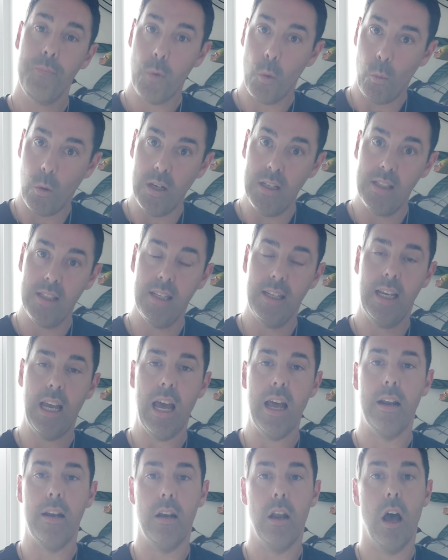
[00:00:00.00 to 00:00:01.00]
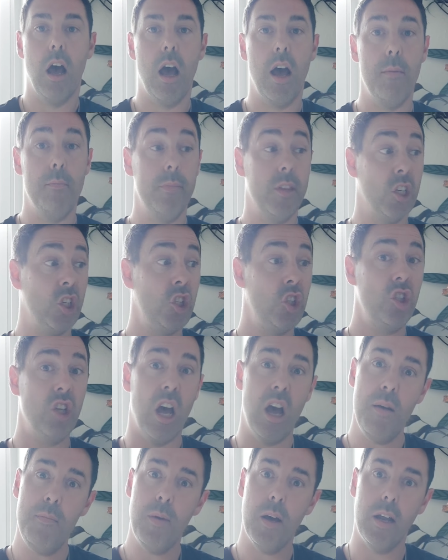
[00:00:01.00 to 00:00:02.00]
Once again, the
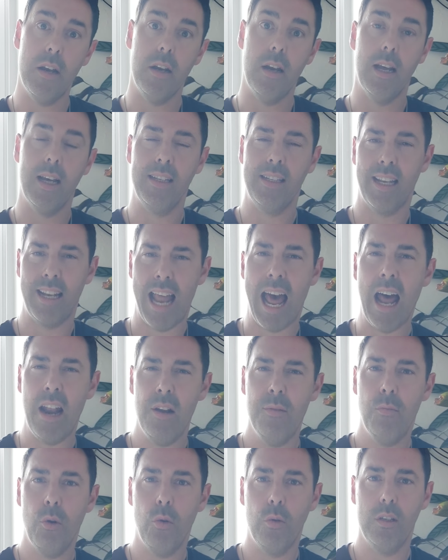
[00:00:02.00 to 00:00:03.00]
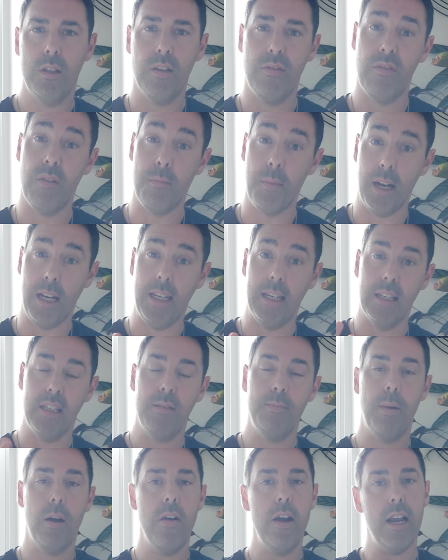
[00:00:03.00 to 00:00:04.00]
serpent as an animal, as a familiar
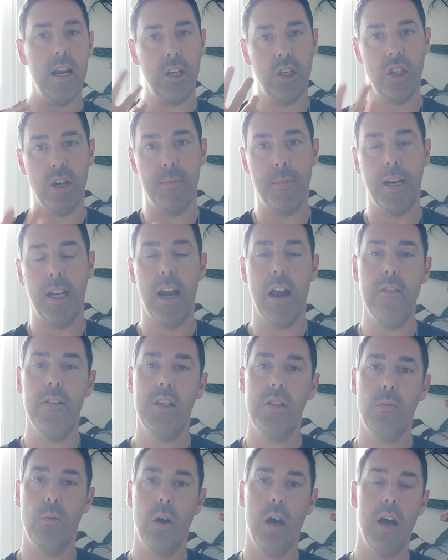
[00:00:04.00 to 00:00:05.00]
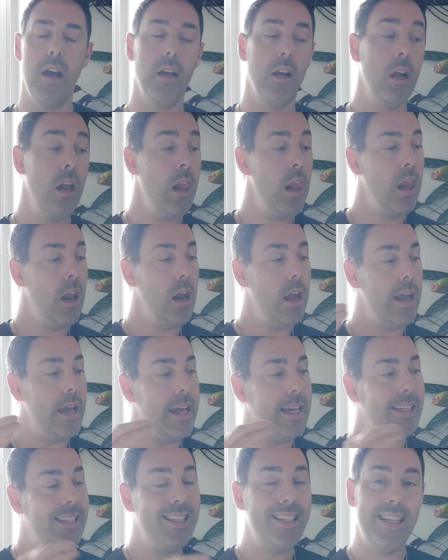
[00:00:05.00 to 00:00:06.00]
spirit in Gemma Gary's work,
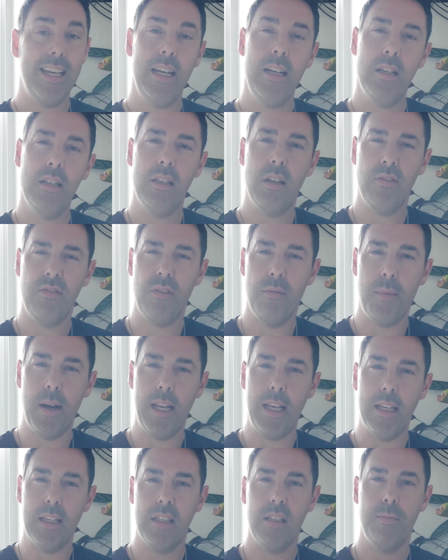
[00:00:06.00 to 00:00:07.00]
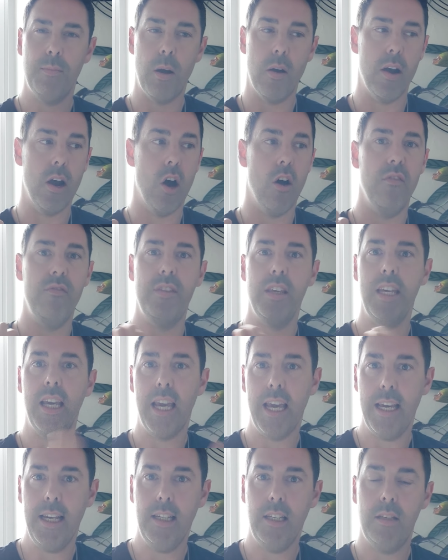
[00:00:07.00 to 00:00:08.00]
is seen as the familiar spirit of the
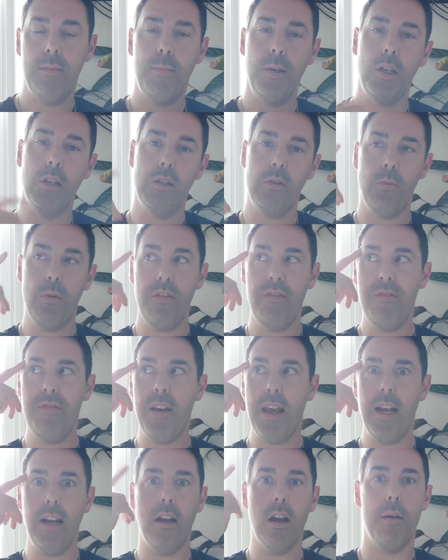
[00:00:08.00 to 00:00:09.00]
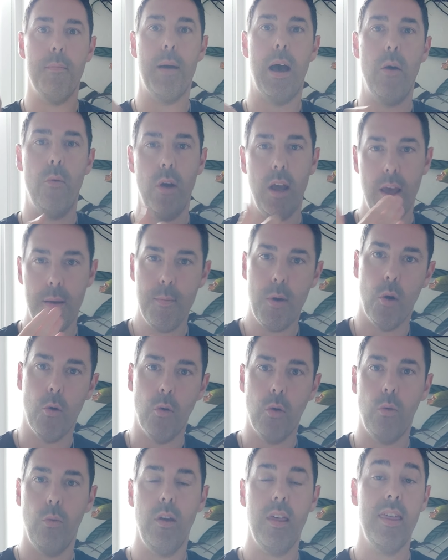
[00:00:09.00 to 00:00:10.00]
east because we think about
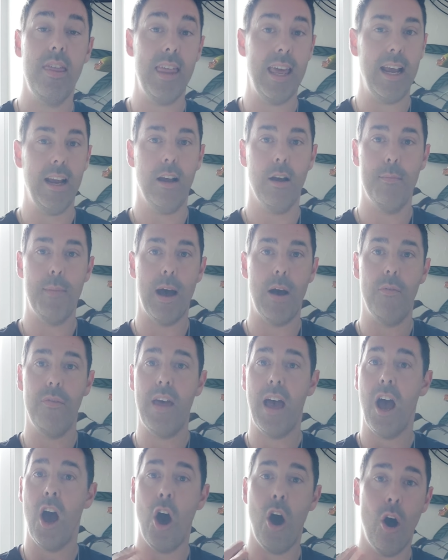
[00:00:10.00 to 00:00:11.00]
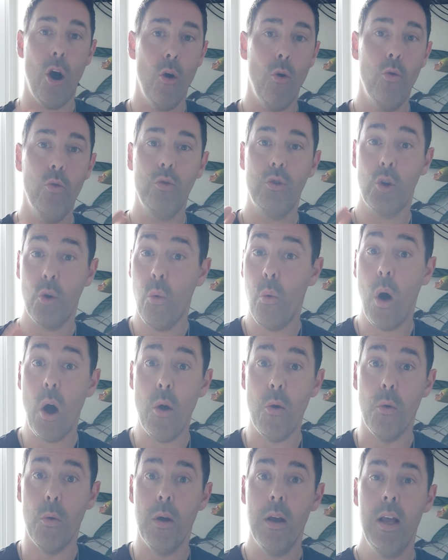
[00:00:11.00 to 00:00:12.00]
Imbolc, we think about that old
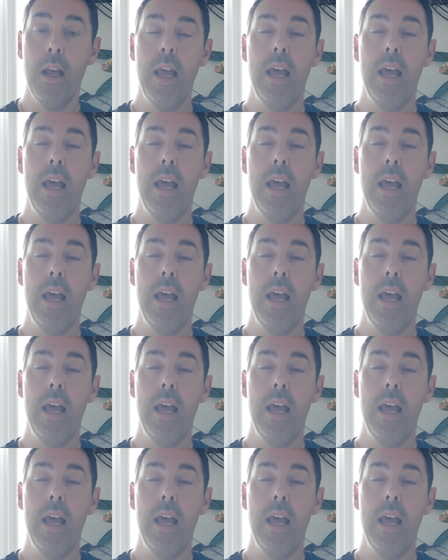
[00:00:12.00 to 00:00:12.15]
quote,